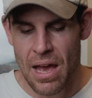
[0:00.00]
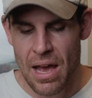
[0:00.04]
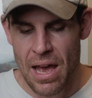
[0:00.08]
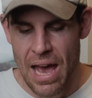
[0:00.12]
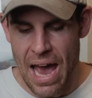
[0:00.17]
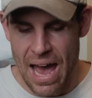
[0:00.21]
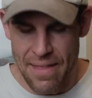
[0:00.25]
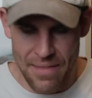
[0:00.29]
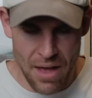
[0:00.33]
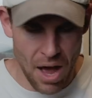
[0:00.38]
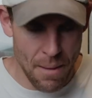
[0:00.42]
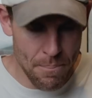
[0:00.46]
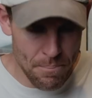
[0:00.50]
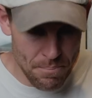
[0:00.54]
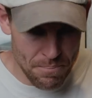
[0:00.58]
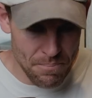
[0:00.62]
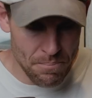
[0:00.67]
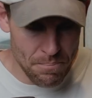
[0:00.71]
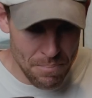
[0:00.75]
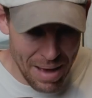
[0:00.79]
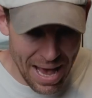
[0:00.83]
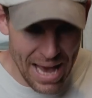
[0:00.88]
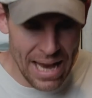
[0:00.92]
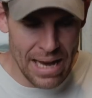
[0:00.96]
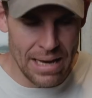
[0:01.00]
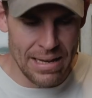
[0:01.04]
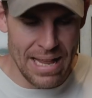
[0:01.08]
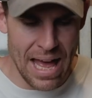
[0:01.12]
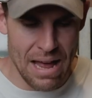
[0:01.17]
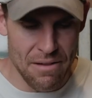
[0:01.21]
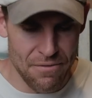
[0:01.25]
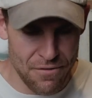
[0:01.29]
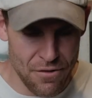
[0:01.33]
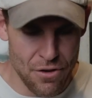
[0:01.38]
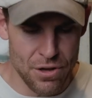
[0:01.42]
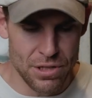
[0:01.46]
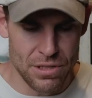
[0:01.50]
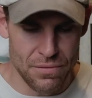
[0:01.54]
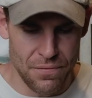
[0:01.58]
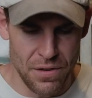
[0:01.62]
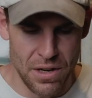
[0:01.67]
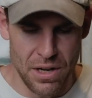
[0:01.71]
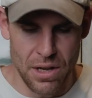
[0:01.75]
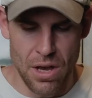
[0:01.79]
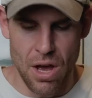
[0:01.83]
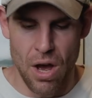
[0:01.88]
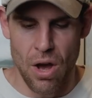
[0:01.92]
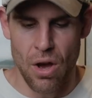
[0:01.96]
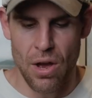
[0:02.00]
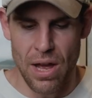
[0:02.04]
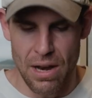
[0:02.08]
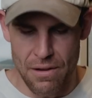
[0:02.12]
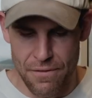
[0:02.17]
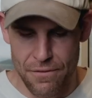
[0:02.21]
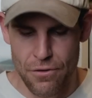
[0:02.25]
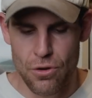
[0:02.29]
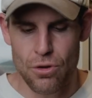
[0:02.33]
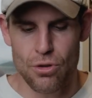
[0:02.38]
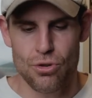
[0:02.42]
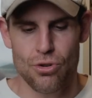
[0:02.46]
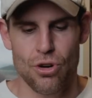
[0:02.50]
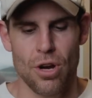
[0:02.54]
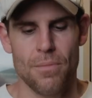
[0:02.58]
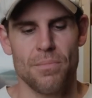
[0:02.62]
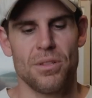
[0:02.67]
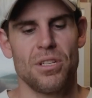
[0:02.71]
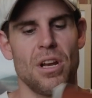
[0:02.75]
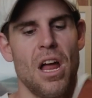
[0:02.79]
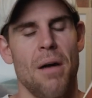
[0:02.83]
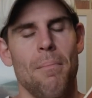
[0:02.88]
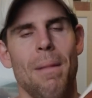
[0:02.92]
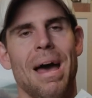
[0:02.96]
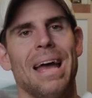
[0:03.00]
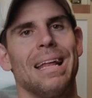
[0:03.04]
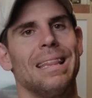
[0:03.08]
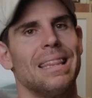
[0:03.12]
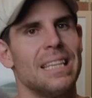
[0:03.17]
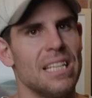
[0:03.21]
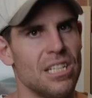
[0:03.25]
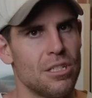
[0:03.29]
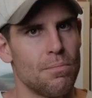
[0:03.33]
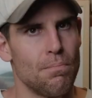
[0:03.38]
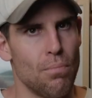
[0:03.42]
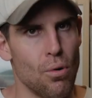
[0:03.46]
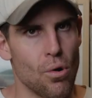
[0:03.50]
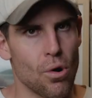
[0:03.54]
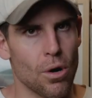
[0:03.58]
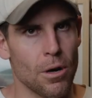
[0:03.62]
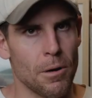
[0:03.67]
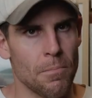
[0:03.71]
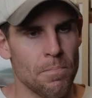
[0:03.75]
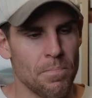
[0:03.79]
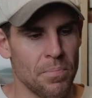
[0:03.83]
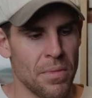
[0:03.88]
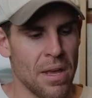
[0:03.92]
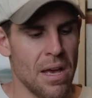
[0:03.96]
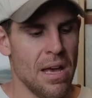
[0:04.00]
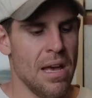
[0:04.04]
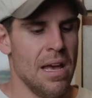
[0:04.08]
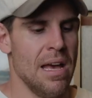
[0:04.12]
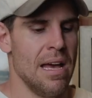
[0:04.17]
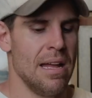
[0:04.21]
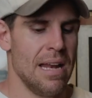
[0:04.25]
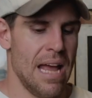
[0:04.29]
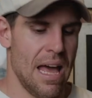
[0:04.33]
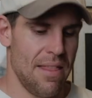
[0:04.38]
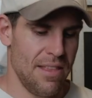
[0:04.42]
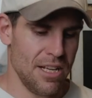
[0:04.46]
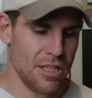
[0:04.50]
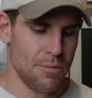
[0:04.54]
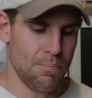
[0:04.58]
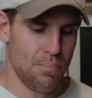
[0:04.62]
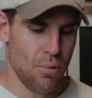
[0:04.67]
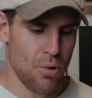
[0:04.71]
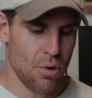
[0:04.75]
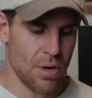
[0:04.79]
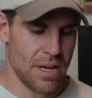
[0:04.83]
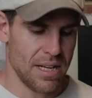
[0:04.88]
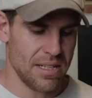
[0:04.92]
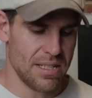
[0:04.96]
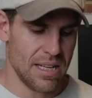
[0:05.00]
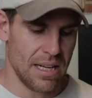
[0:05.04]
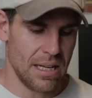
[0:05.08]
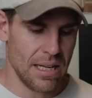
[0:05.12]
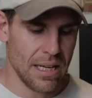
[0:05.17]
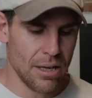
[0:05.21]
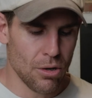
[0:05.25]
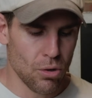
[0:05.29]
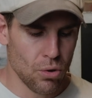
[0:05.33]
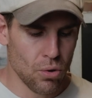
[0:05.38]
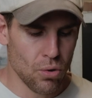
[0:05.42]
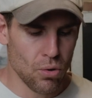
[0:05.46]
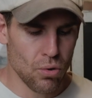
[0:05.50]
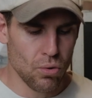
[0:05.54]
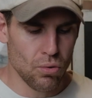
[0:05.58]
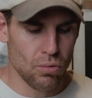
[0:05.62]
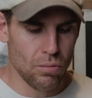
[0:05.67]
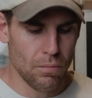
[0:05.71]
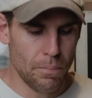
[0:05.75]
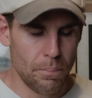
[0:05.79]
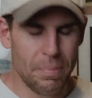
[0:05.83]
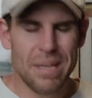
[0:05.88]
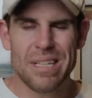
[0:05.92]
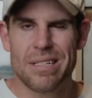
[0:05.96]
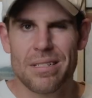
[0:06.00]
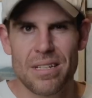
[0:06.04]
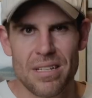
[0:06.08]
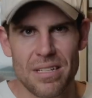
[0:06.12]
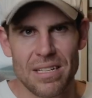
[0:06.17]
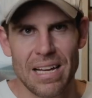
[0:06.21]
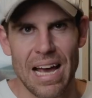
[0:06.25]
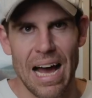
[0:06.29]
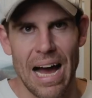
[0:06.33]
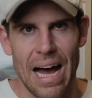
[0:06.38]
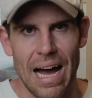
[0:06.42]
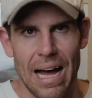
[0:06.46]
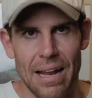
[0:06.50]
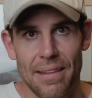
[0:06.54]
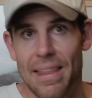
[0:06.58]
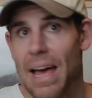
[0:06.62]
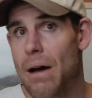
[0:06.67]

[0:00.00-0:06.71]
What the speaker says: And I made that first video and a few trips, and I made this book. Now, this book is a little business card.